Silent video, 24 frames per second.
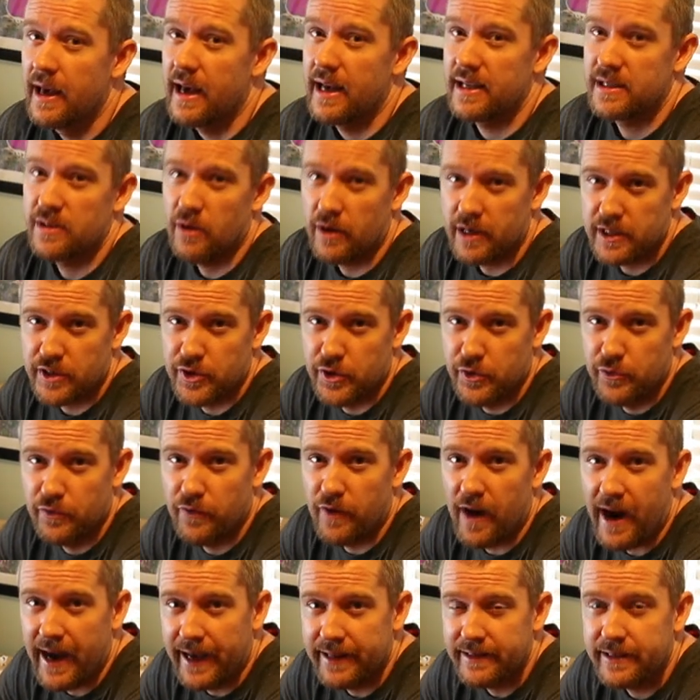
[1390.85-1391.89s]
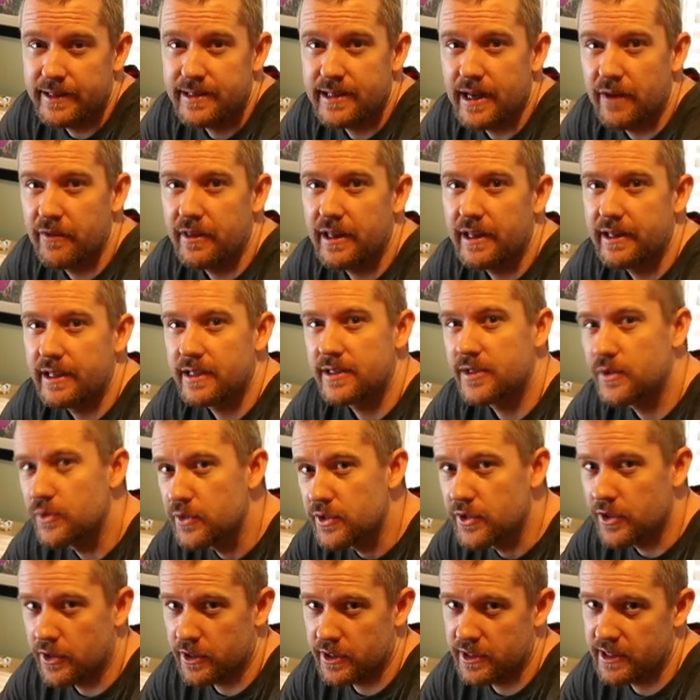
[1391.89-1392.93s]
As long as you find something that
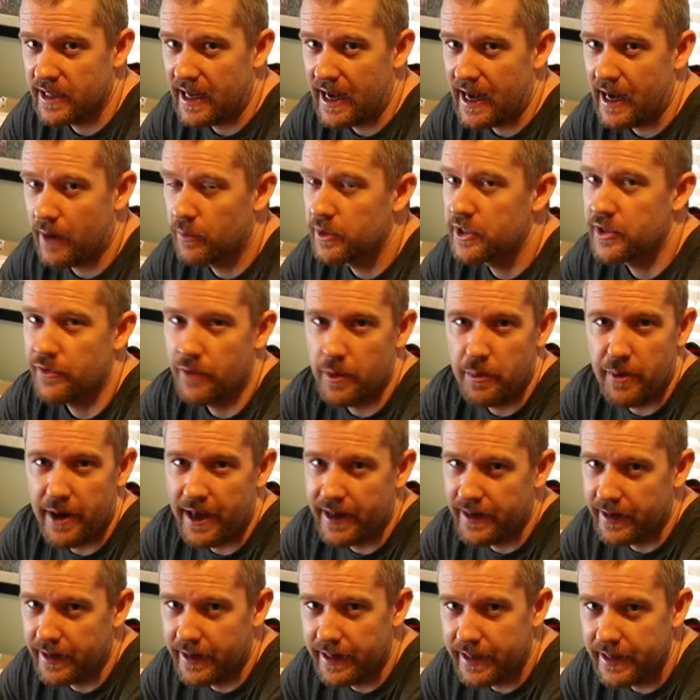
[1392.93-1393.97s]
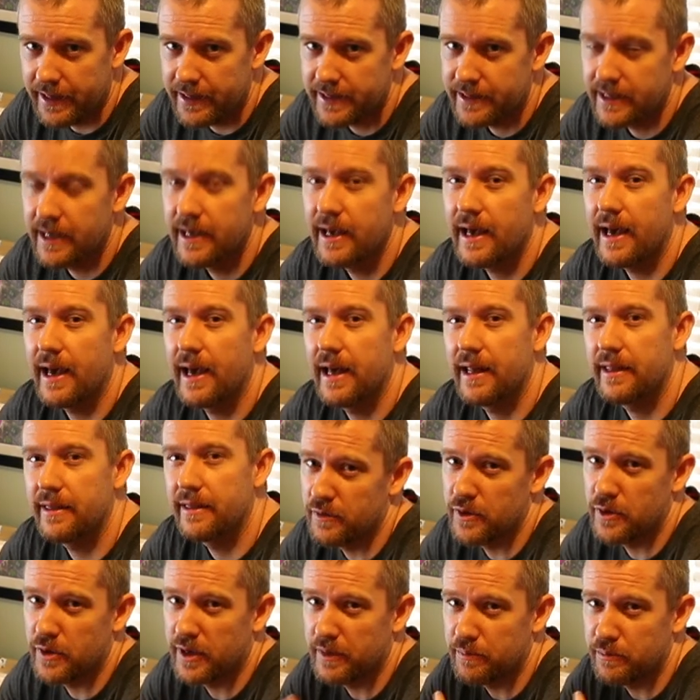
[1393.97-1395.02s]
suits your style, whichever brand it is, and
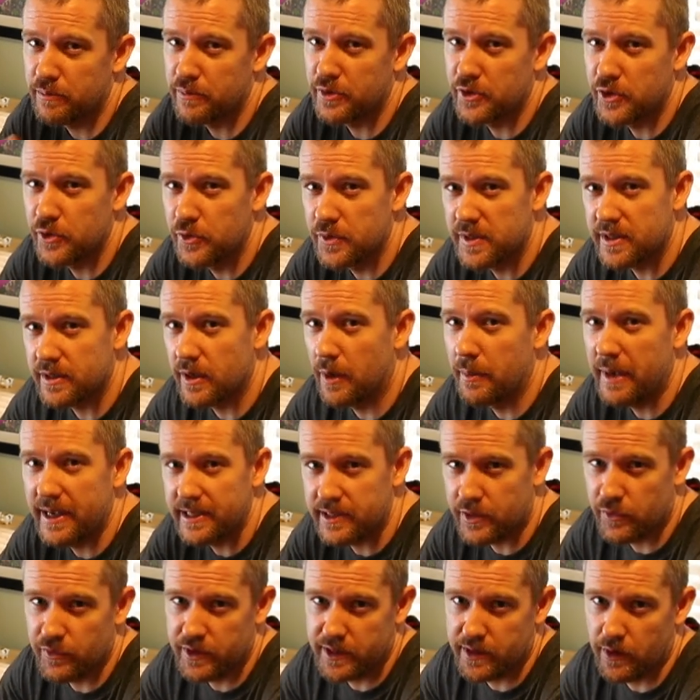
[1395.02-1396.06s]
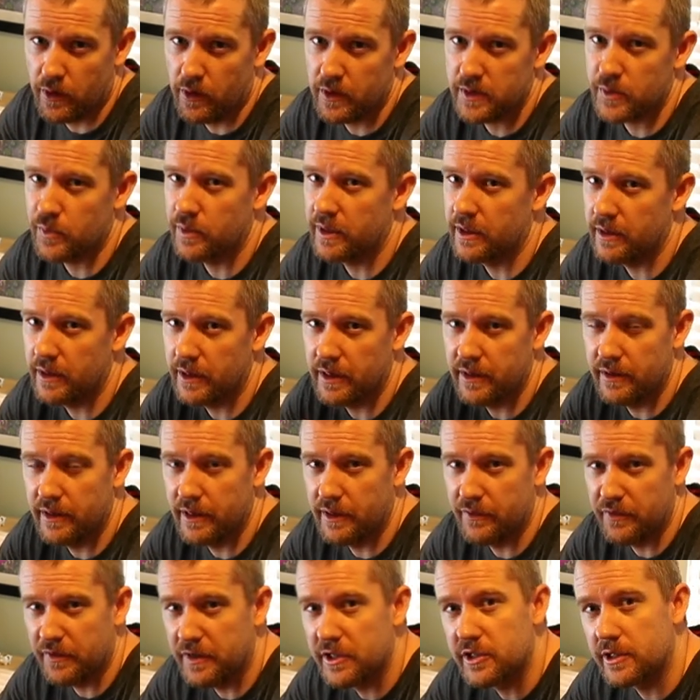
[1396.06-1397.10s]
you can produce amazing results with
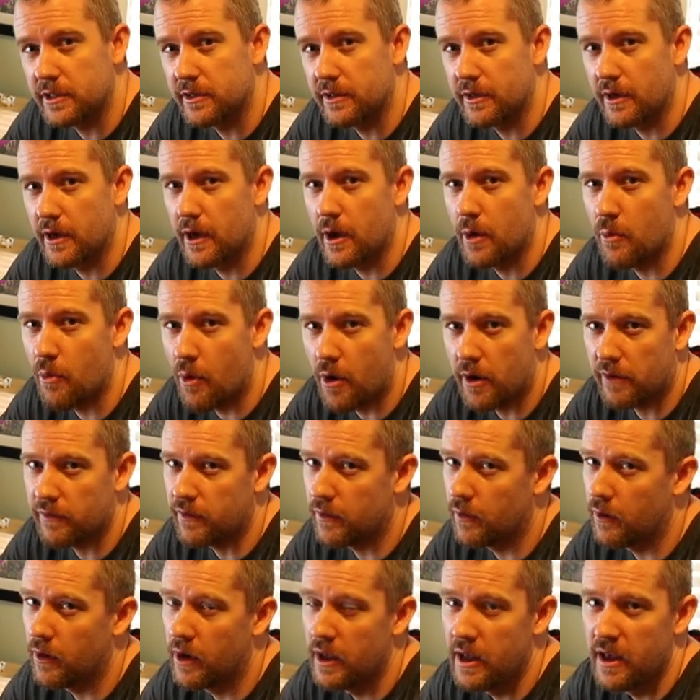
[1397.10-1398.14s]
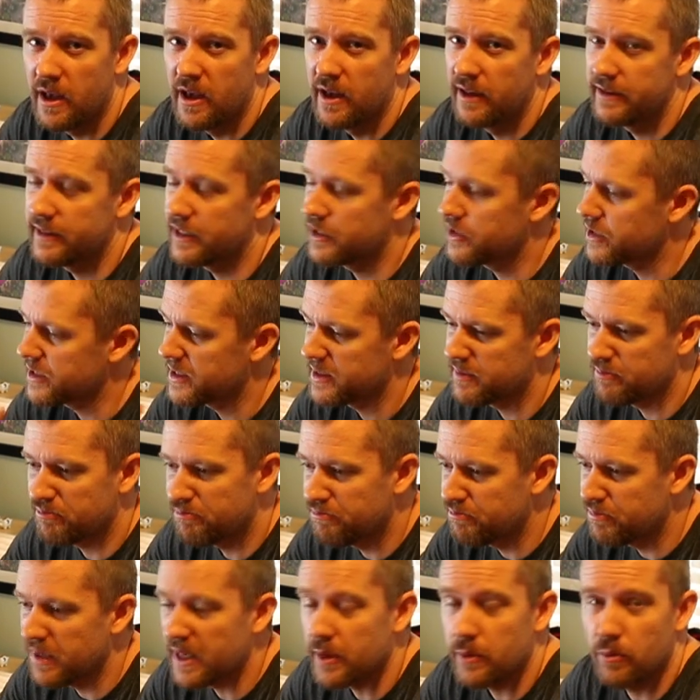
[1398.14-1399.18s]
an efficient workflow, then just
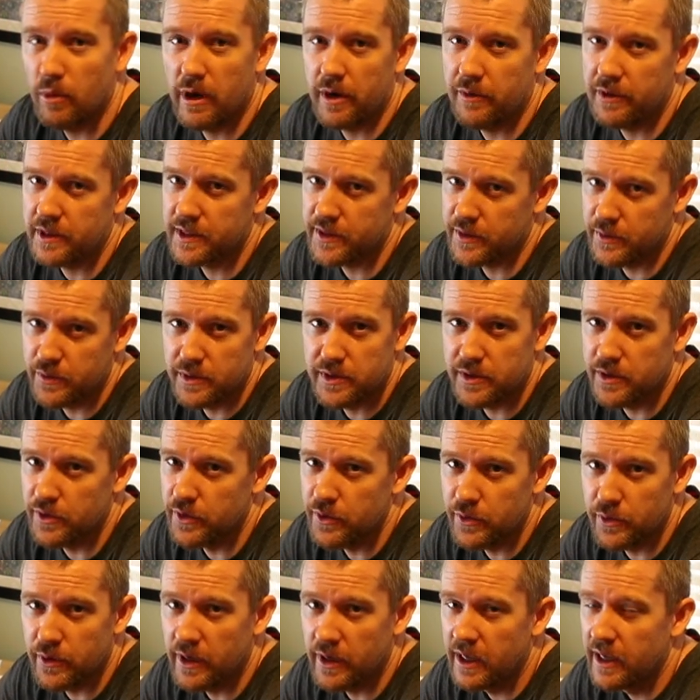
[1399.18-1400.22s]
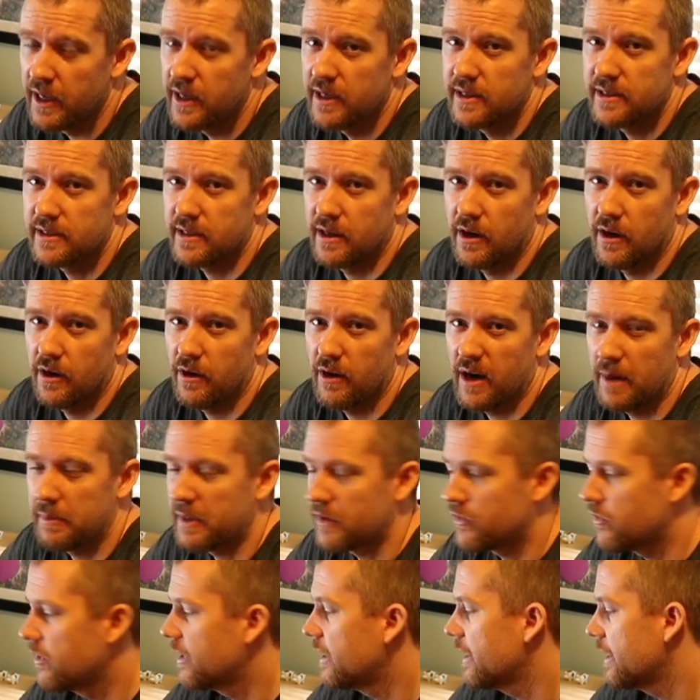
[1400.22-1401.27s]
pick whatever suits you. So I'm
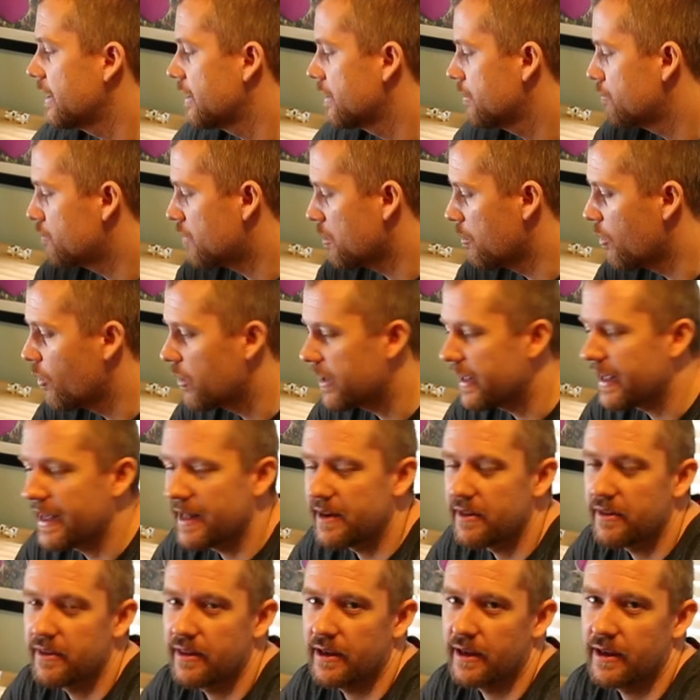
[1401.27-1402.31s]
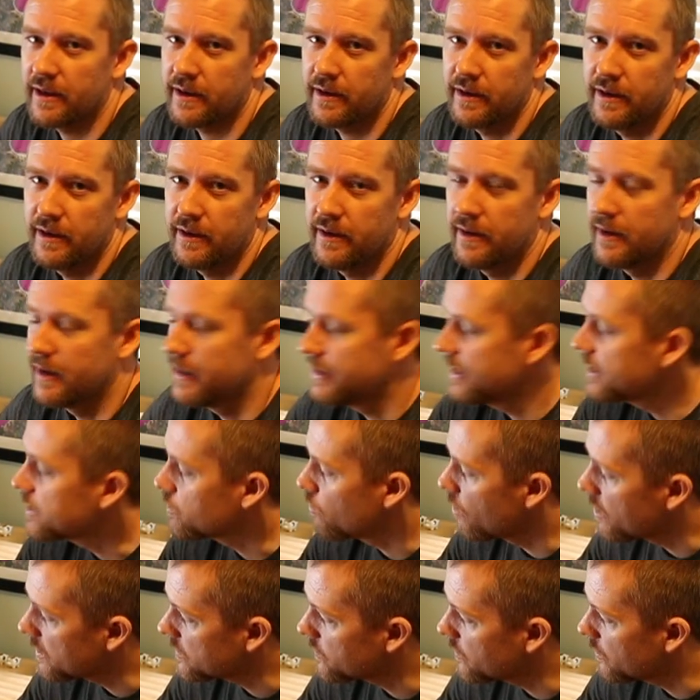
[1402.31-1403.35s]
not really promoting anything. This
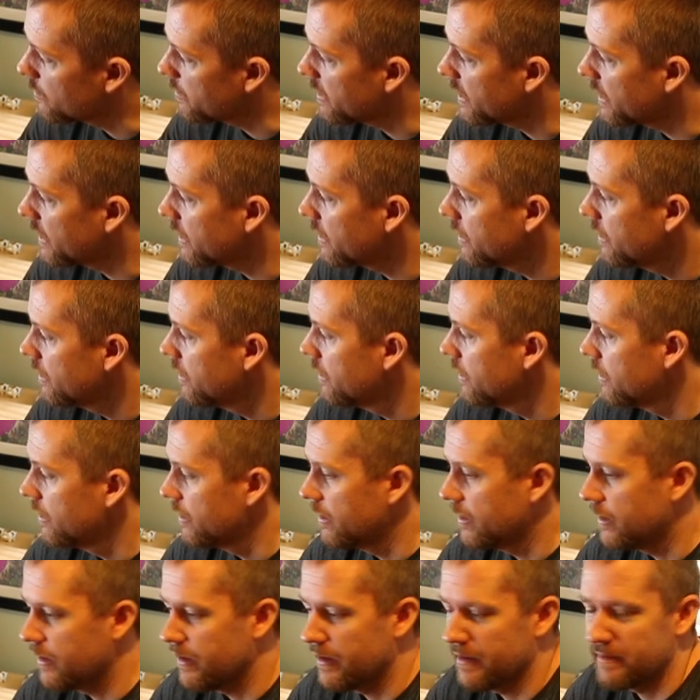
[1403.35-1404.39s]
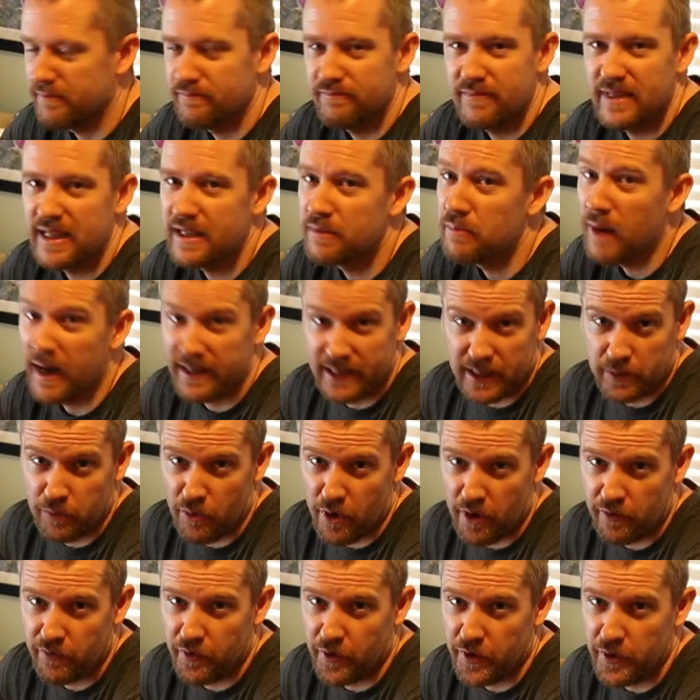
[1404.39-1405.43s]
works for me. It might not
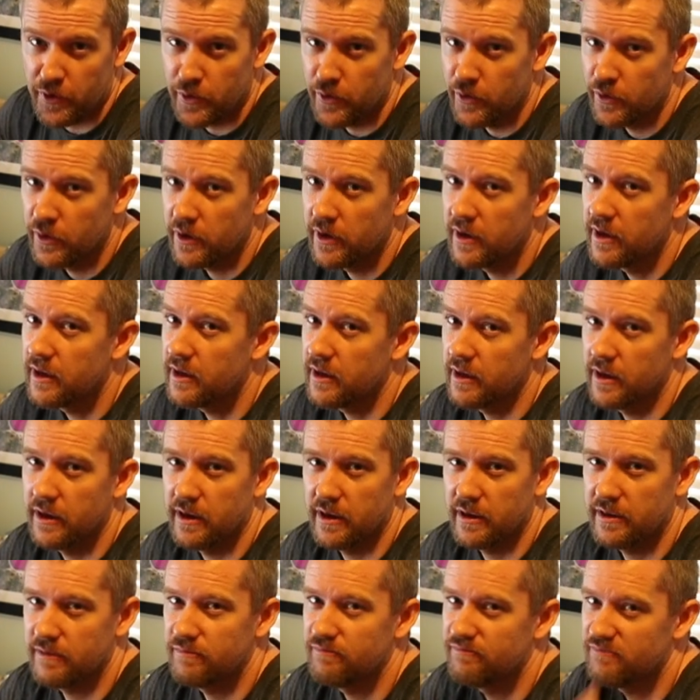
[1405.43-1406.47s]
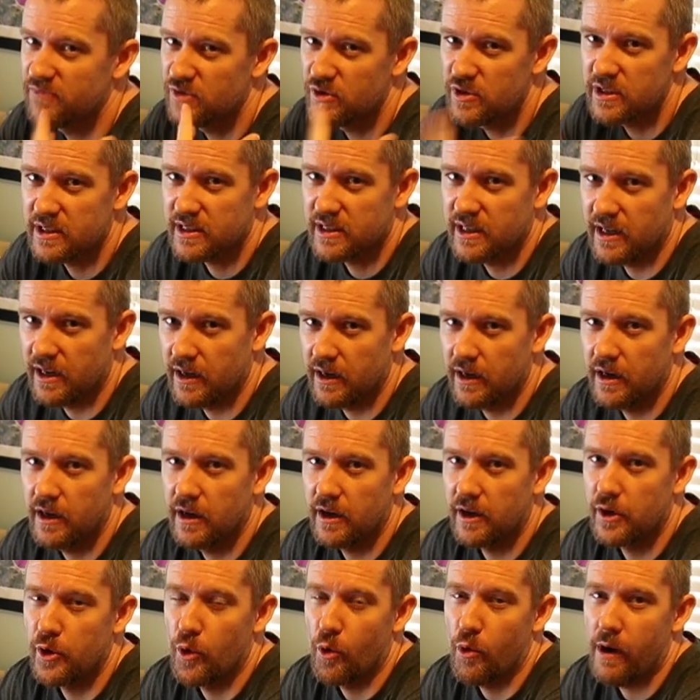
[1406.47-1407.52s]
work for you. You just gotta
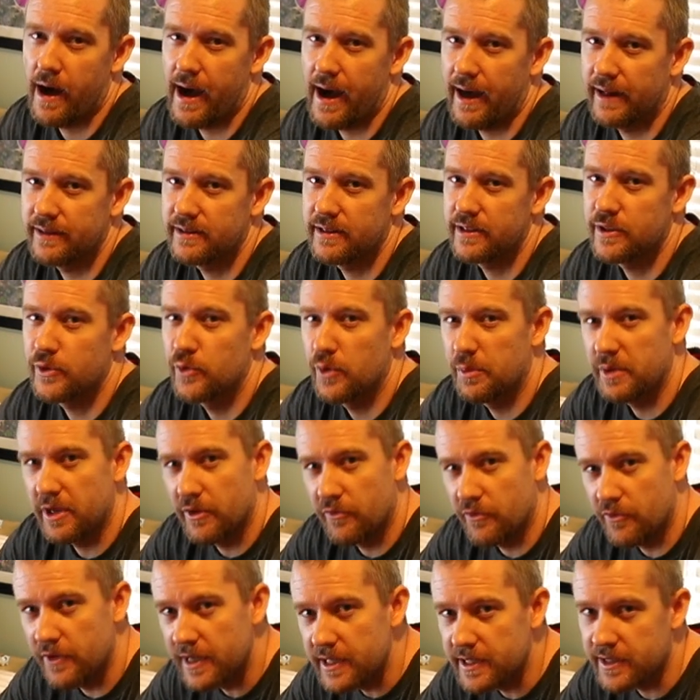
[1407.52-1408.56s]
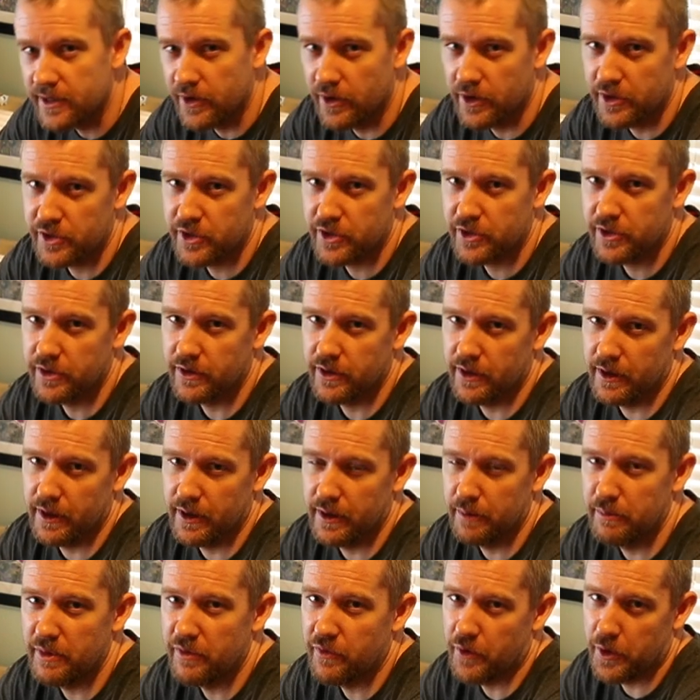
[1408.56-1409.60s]
go out, do a bit of research
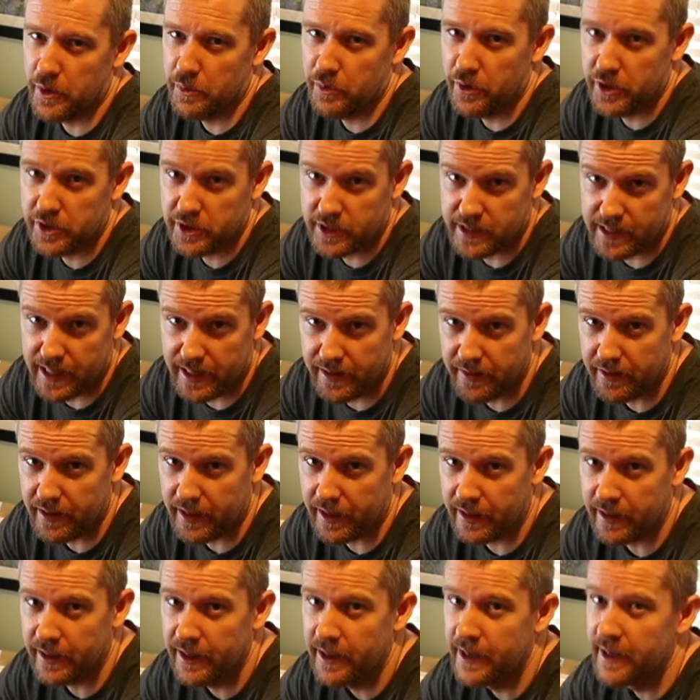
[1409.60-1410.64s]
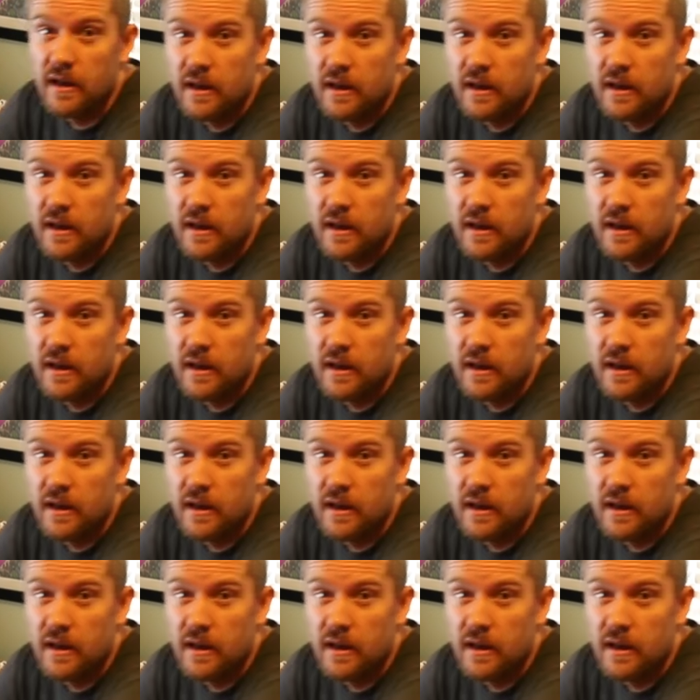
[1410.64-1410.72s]
before you purchase anything.